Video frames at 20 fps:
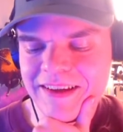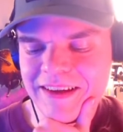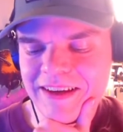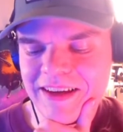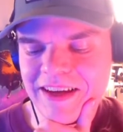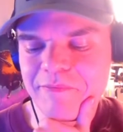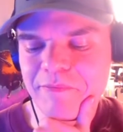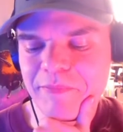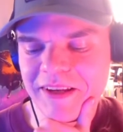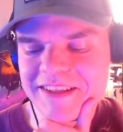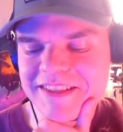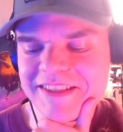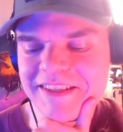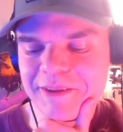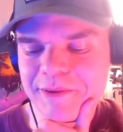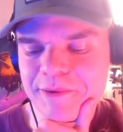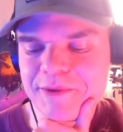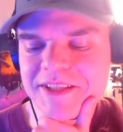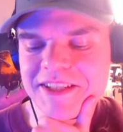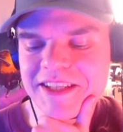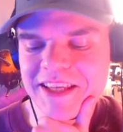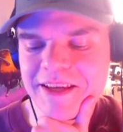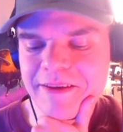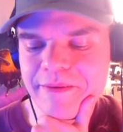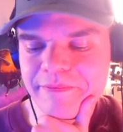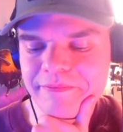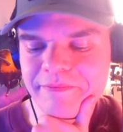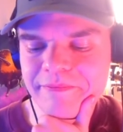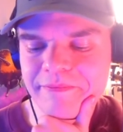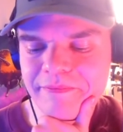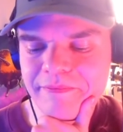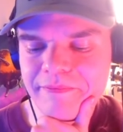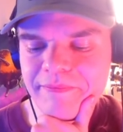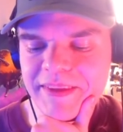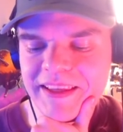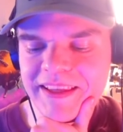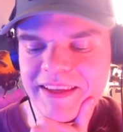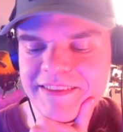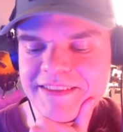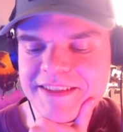unpleasant to see
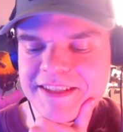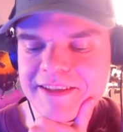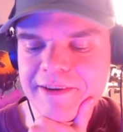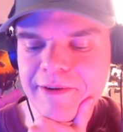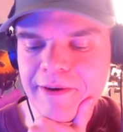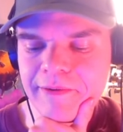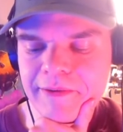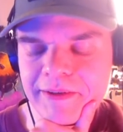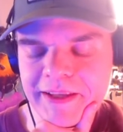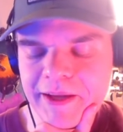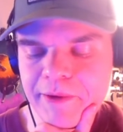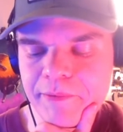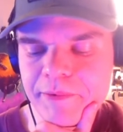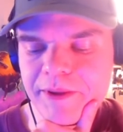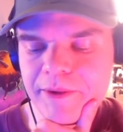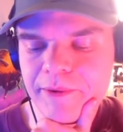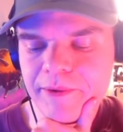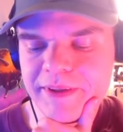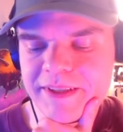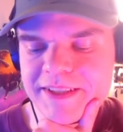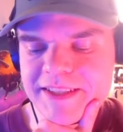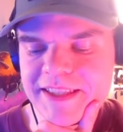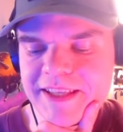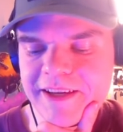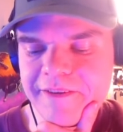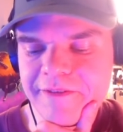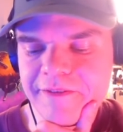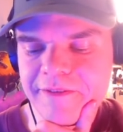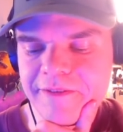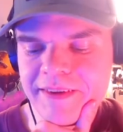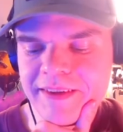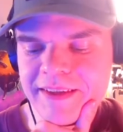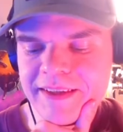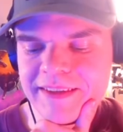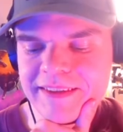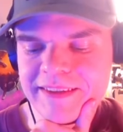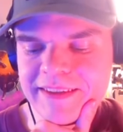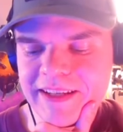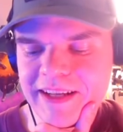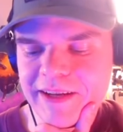me struggling with all the stuff
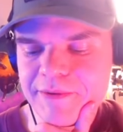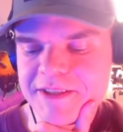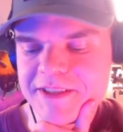that I was